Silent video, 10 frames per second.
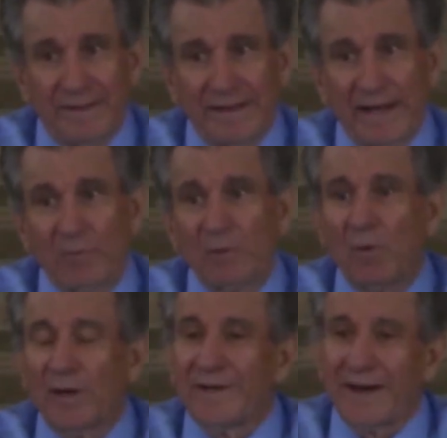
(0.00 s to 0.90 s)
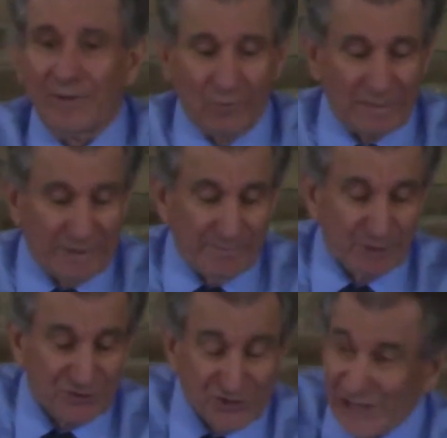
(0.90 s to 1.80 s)
And we want to not only be
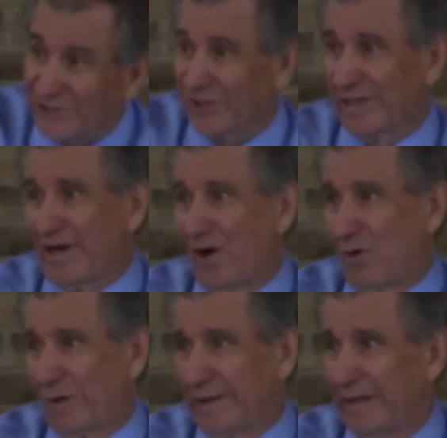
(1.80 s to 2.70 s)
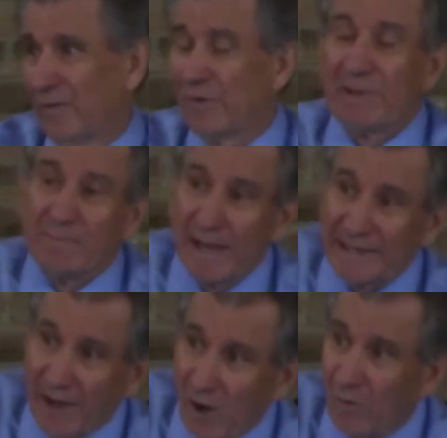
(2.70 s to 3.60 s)
positionally holy, we've been made
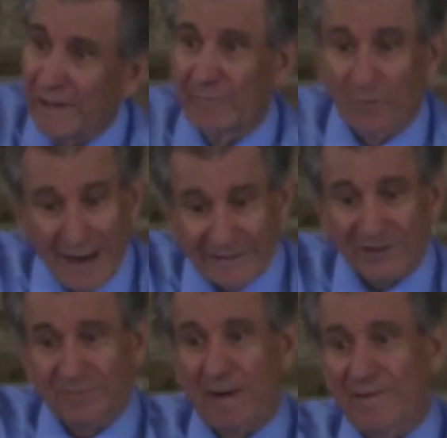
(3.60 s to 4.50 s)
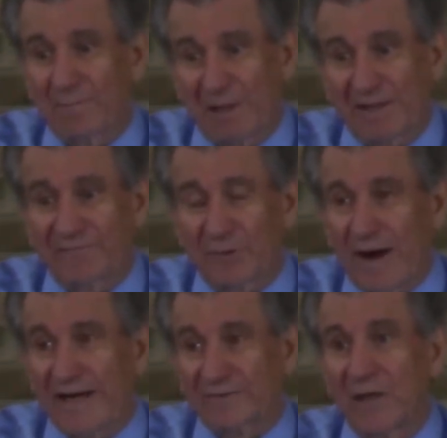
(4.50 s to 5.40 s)
holy, righteous by the blood of
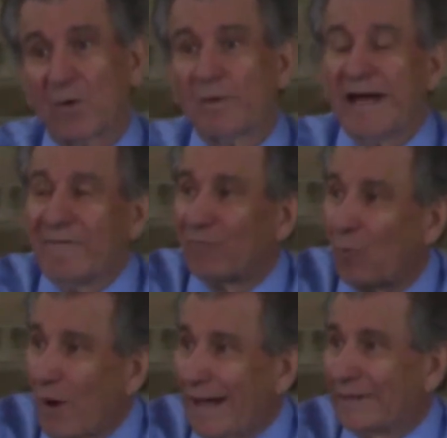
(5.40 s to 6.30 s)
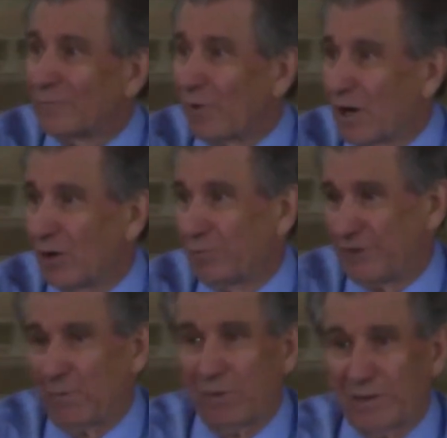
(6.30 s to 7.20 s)
Christ. We have white robes
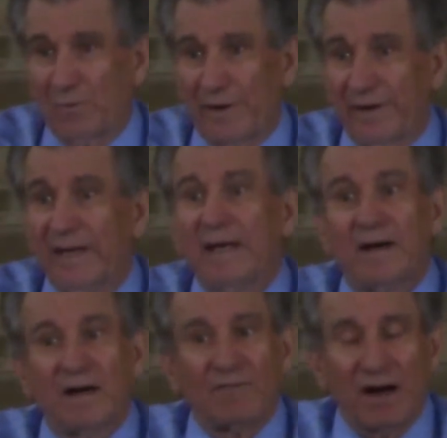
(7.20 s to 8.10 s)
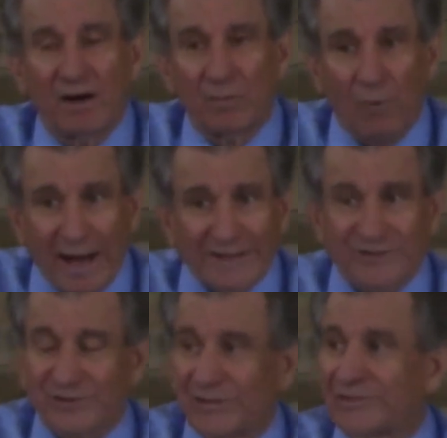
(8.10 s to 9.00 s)
that we wear of
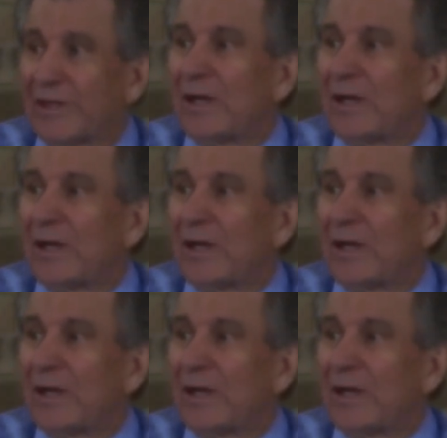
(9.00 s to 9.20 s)
righteousness.